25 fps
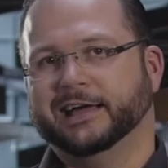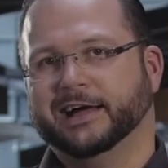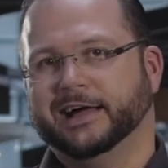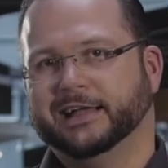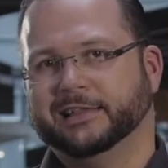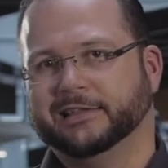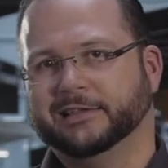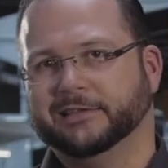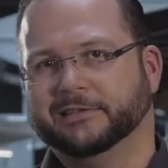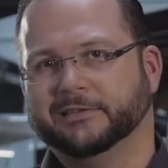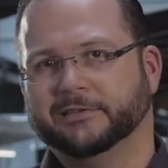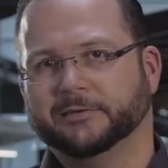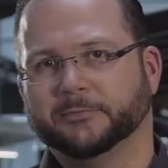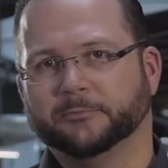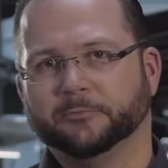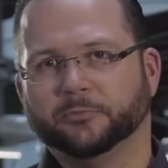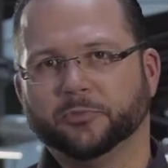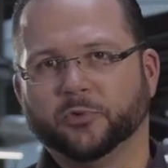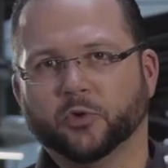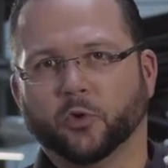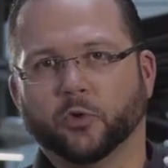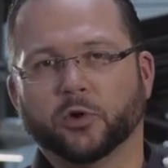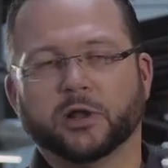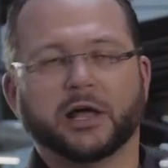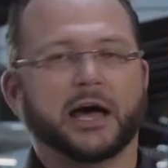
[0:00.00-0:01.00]
I would first
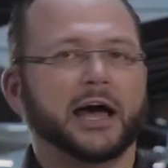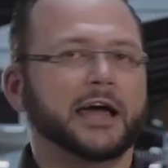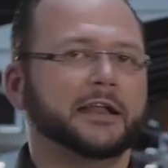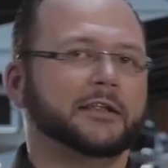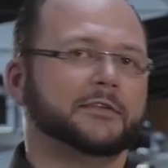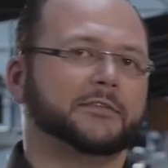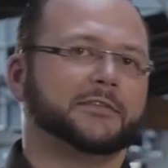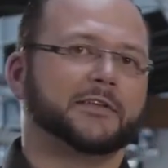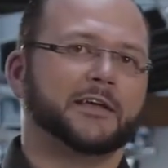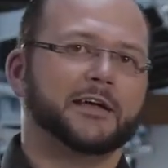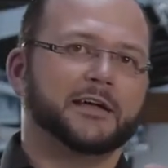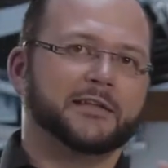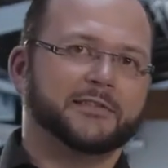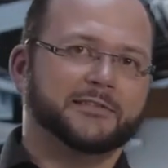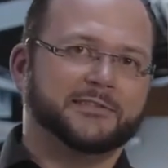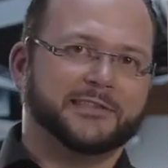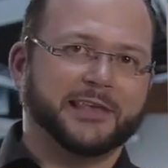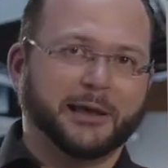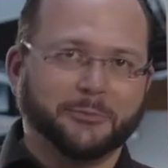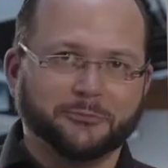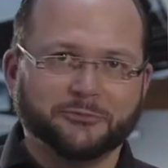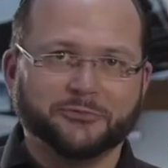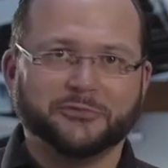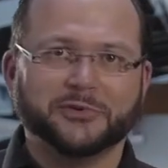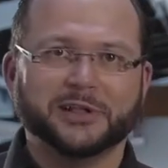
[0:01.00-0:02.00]
have to link up with a
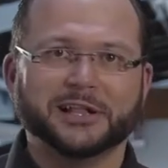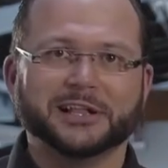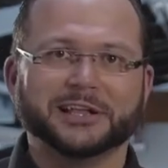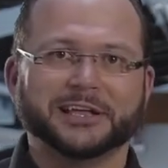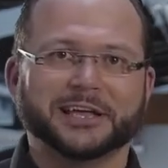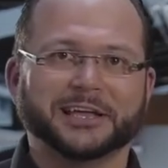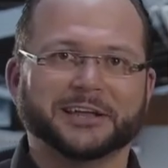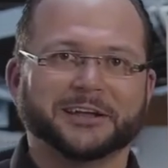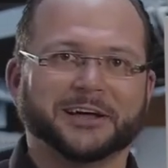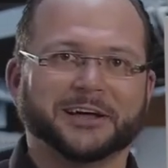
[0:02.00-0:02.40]
tractor.